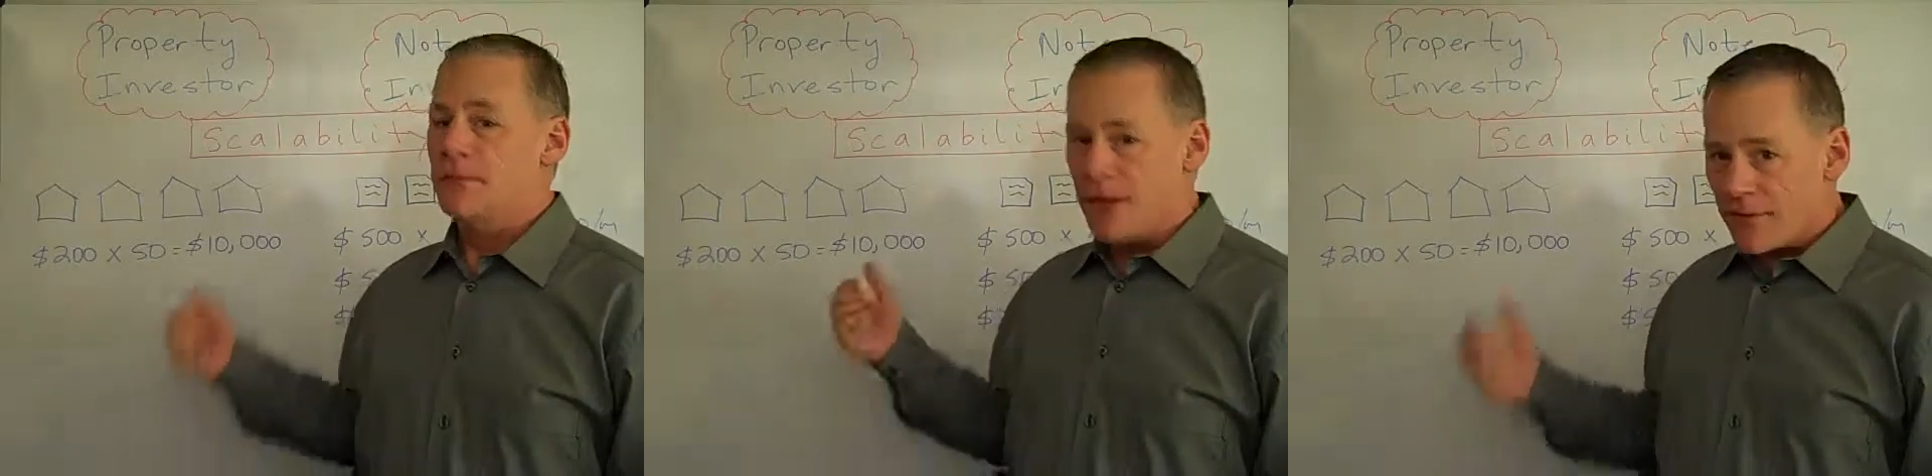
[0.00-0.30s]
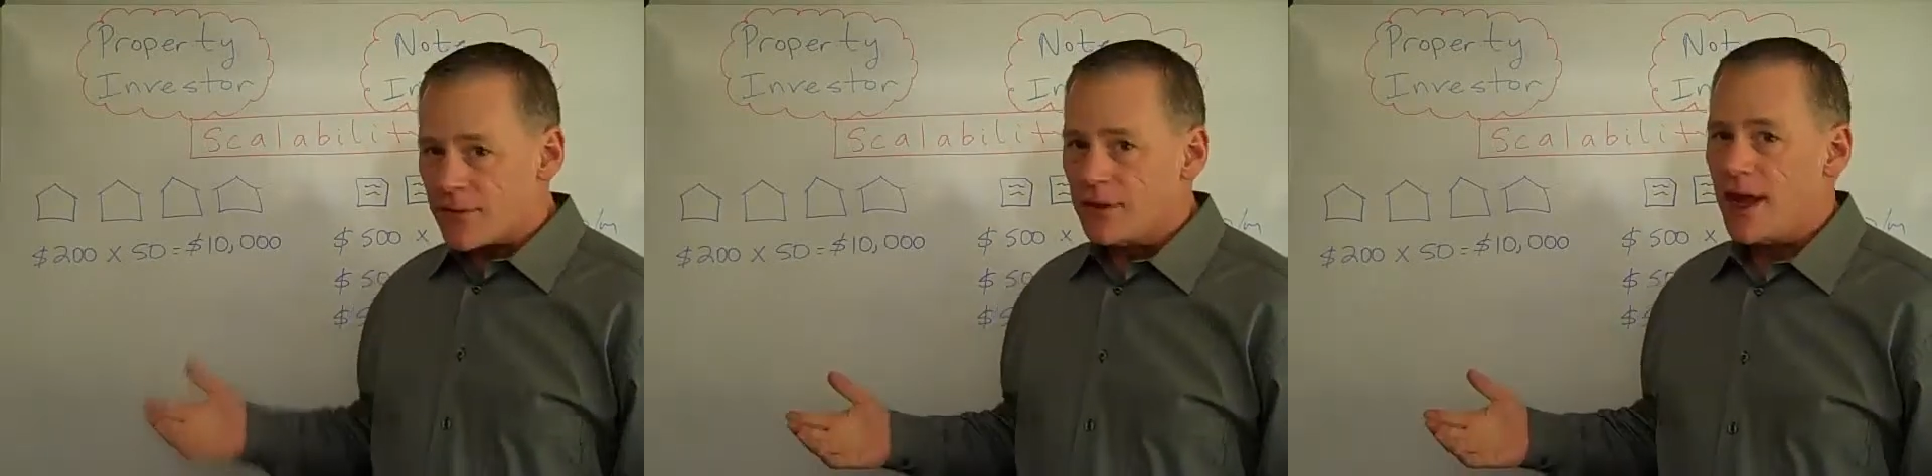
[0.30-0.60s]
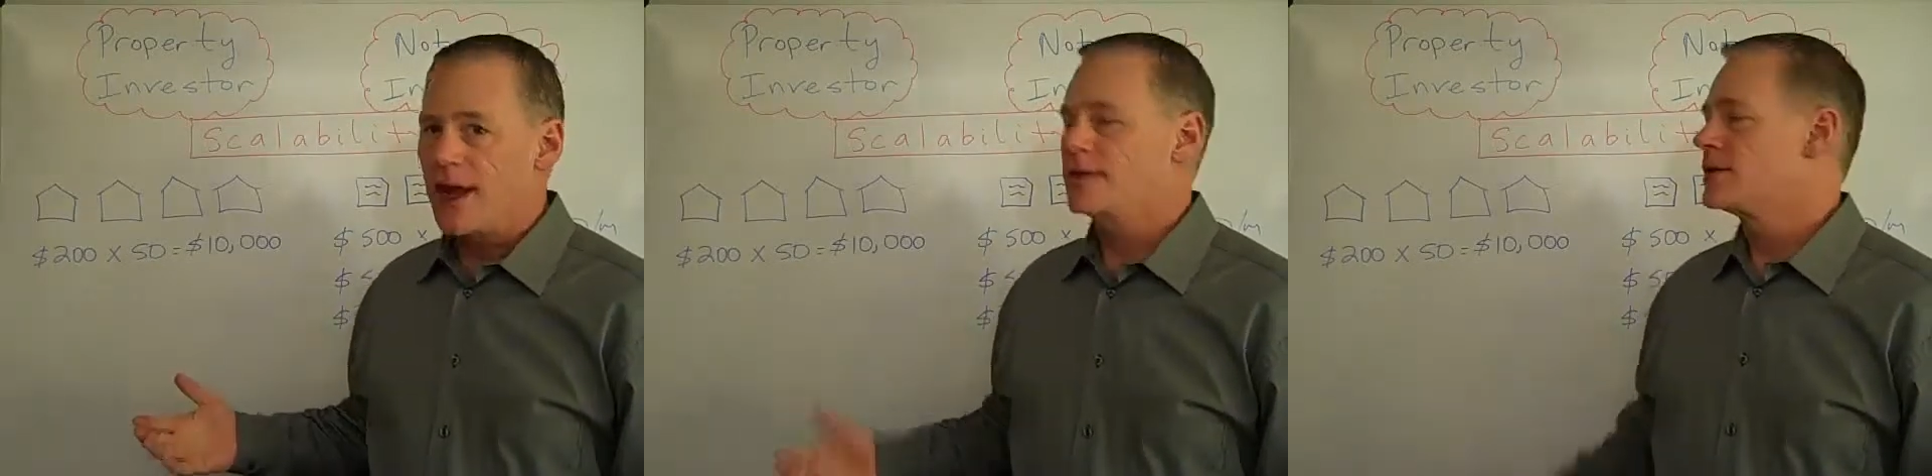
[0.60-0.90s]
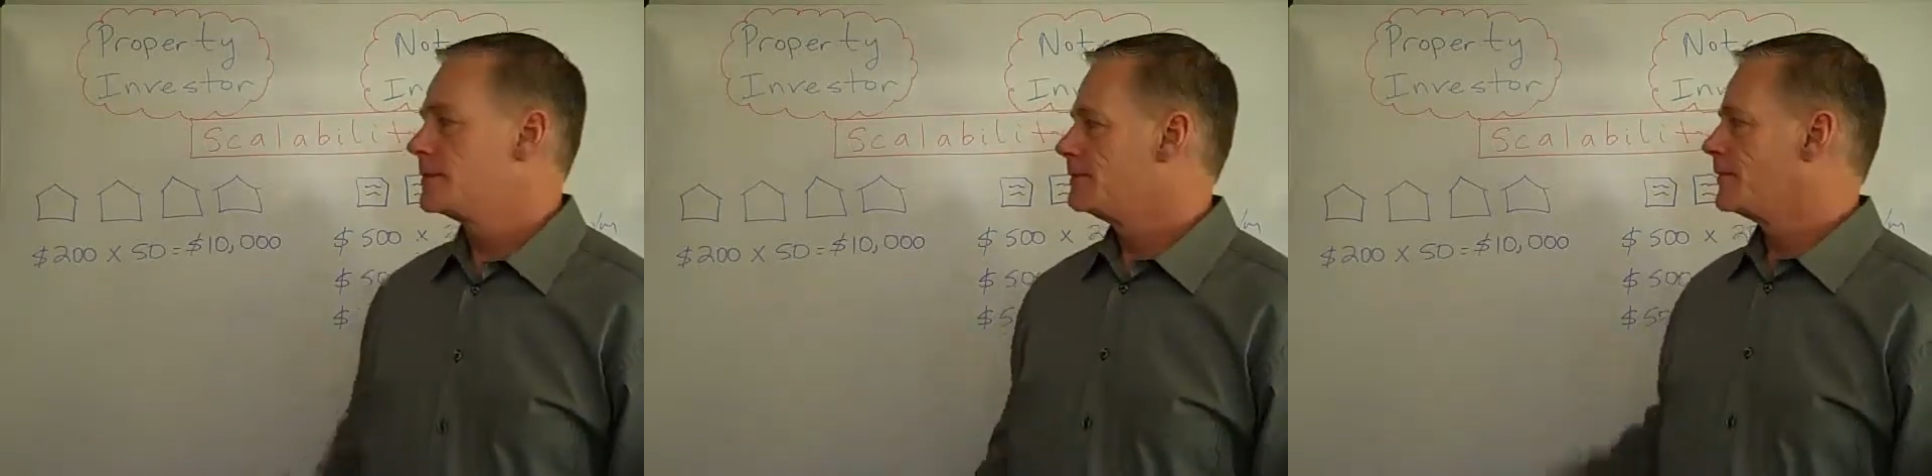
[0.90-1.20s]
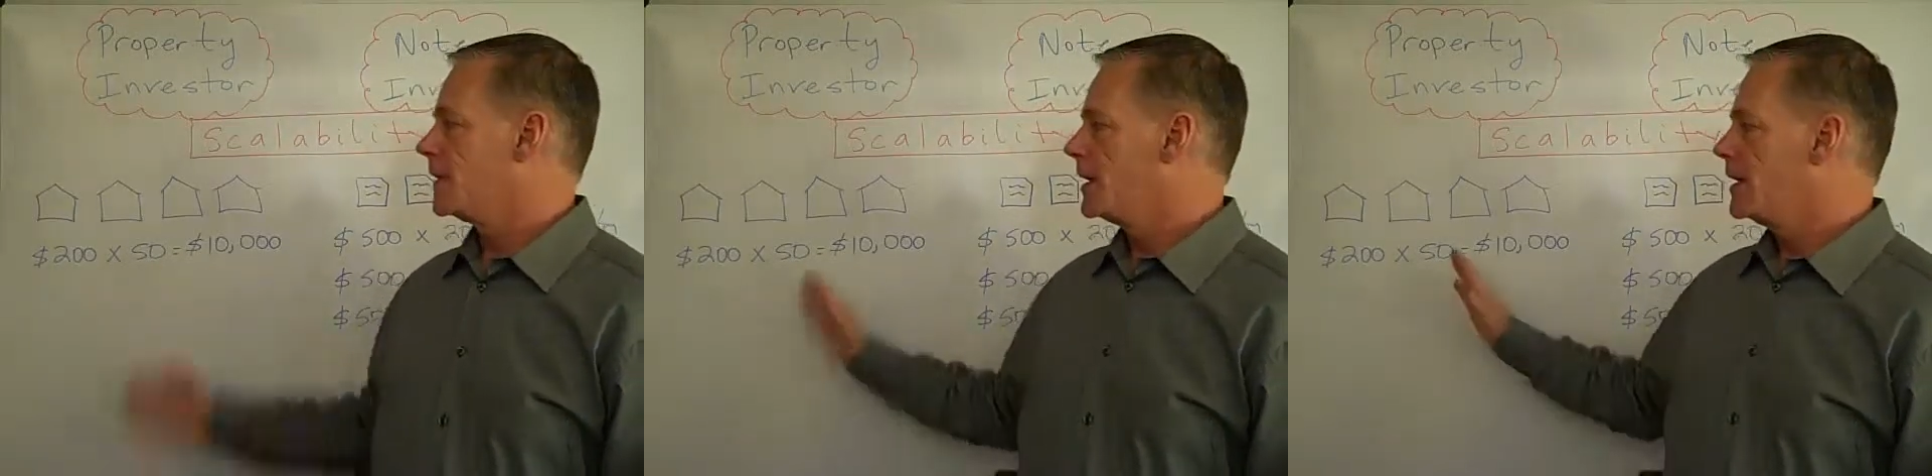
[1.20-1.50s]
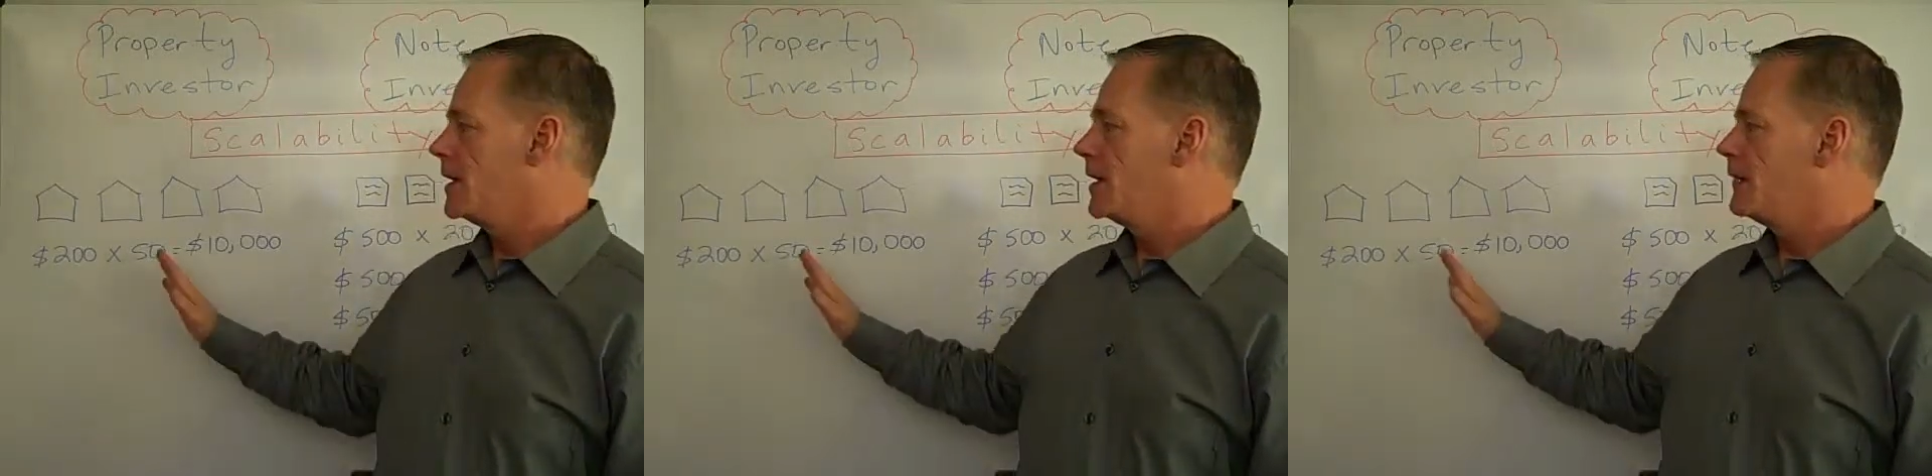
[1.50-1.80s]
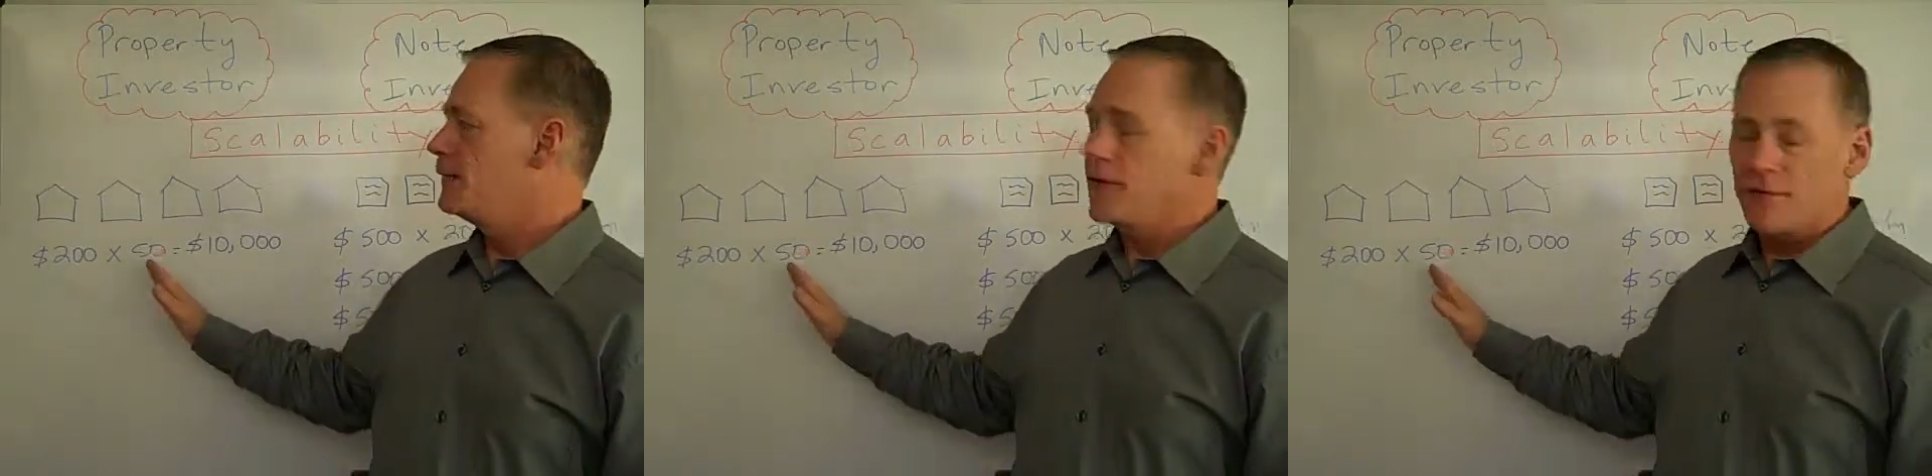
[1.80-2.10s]
Nevertheless,
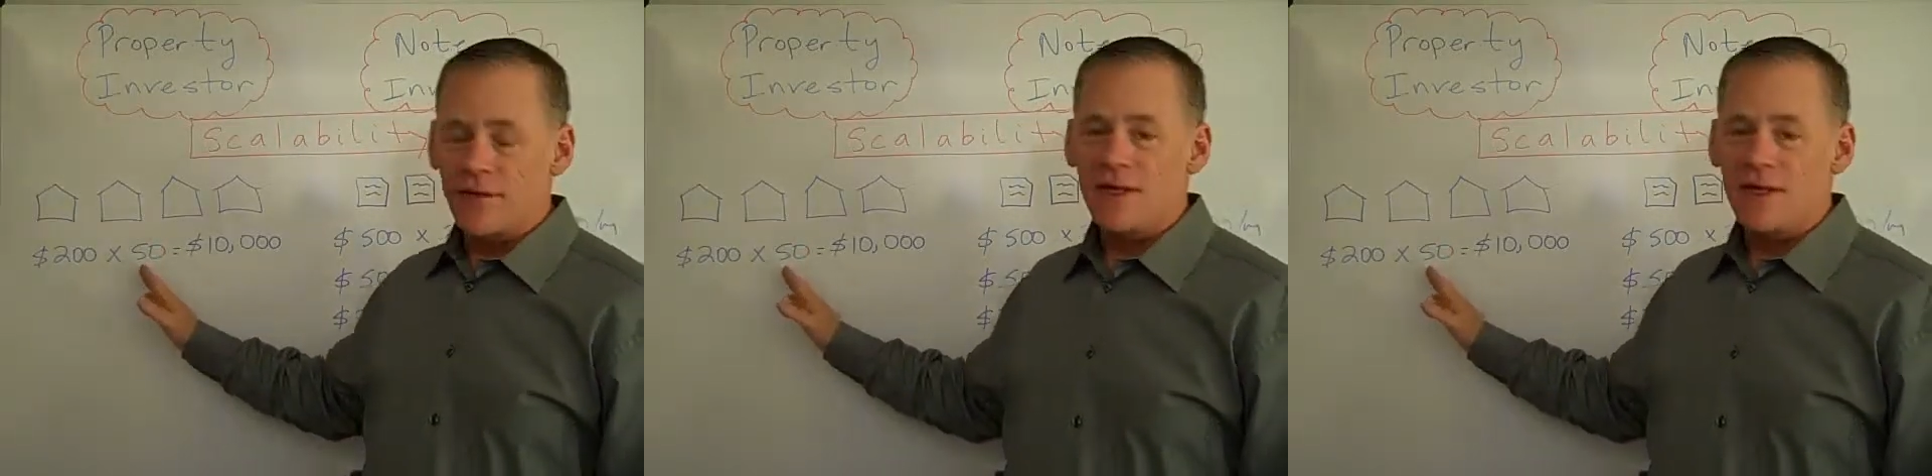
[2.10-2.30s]
50